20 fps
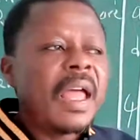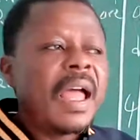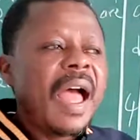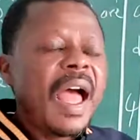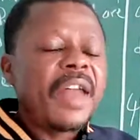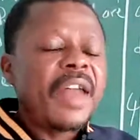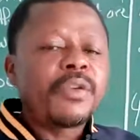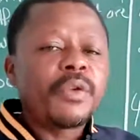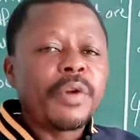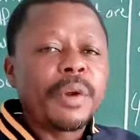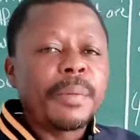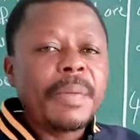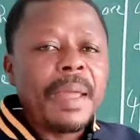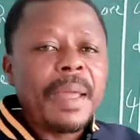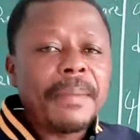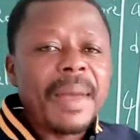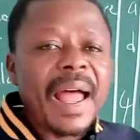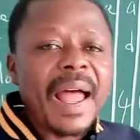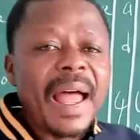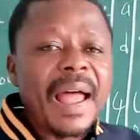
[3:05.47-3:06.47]
And you
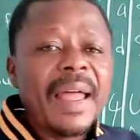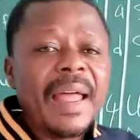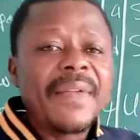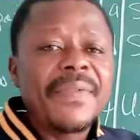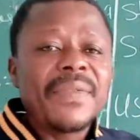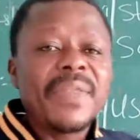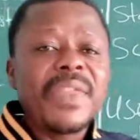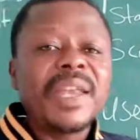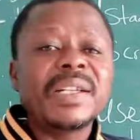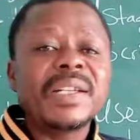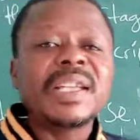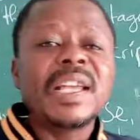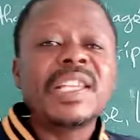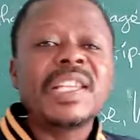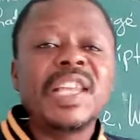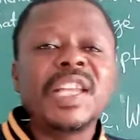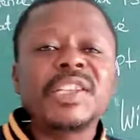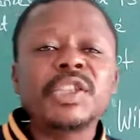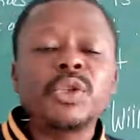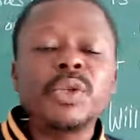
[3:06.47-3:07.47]
remember, there is
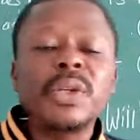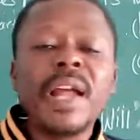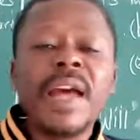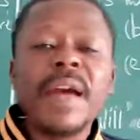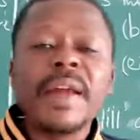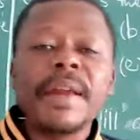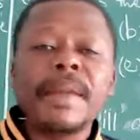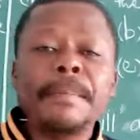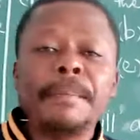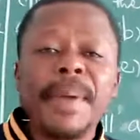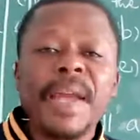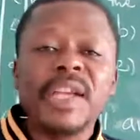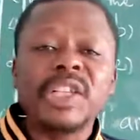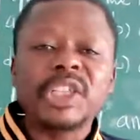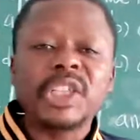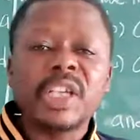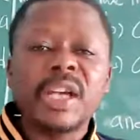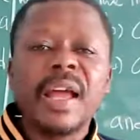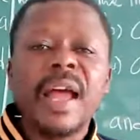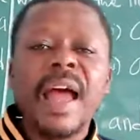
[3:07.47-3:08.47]
a dictionary
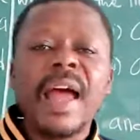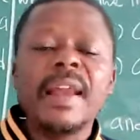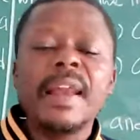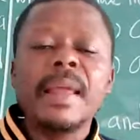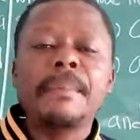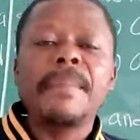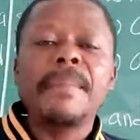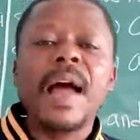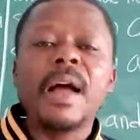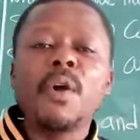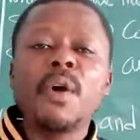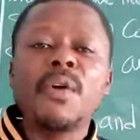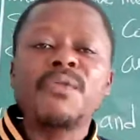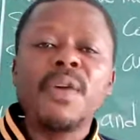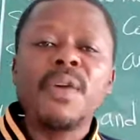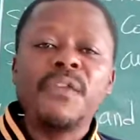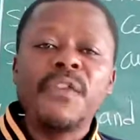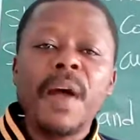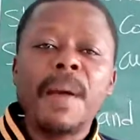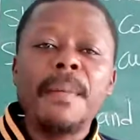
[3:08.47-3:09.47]
page at the back of
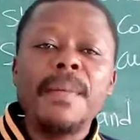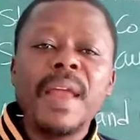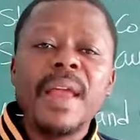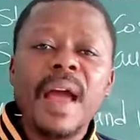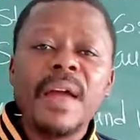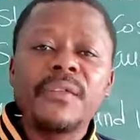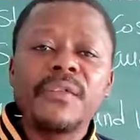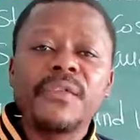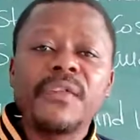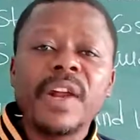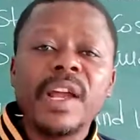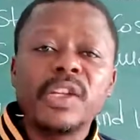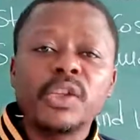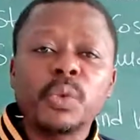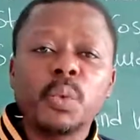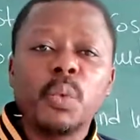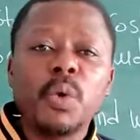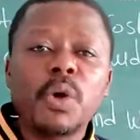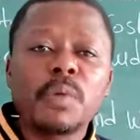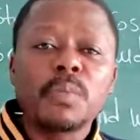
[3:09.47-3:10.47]
your family and friends
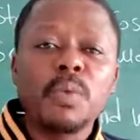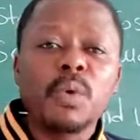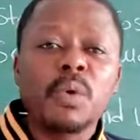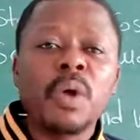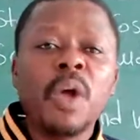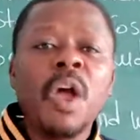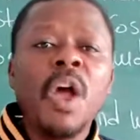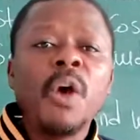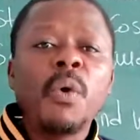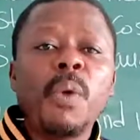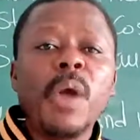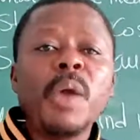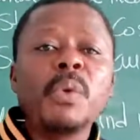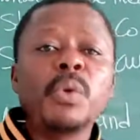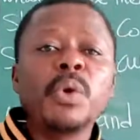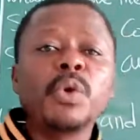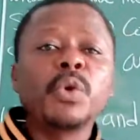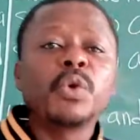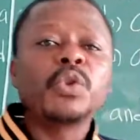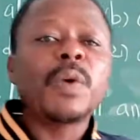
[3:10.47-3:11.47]
workbook where
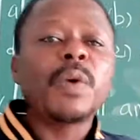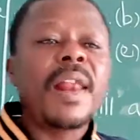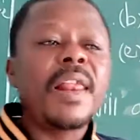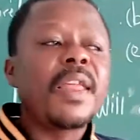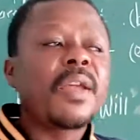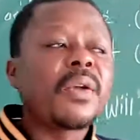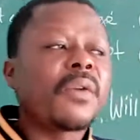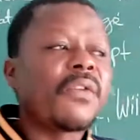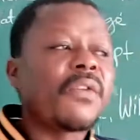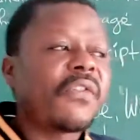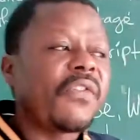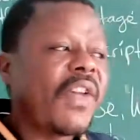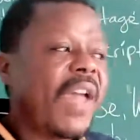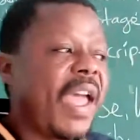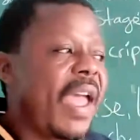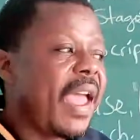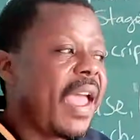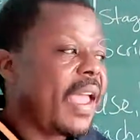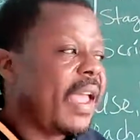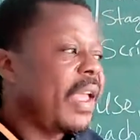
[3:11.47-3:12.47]
we usually
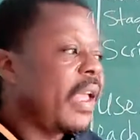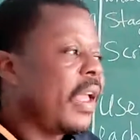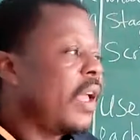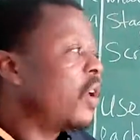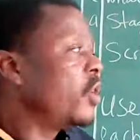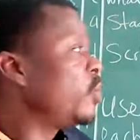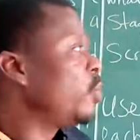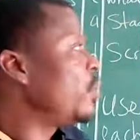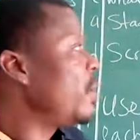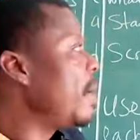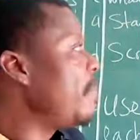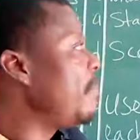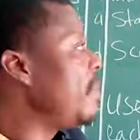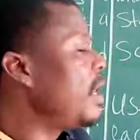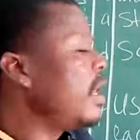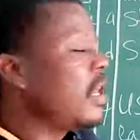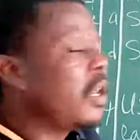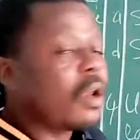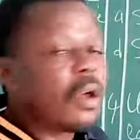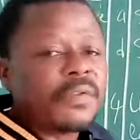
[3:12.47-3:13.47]
refer to the
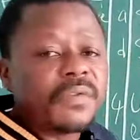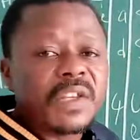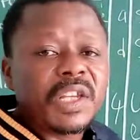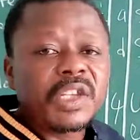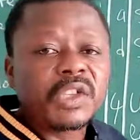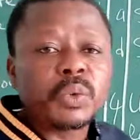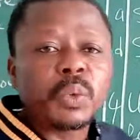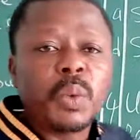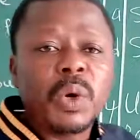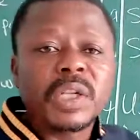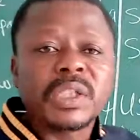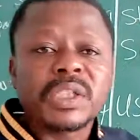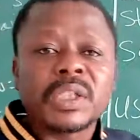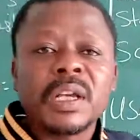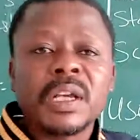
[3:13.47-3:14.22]
meaning of these words.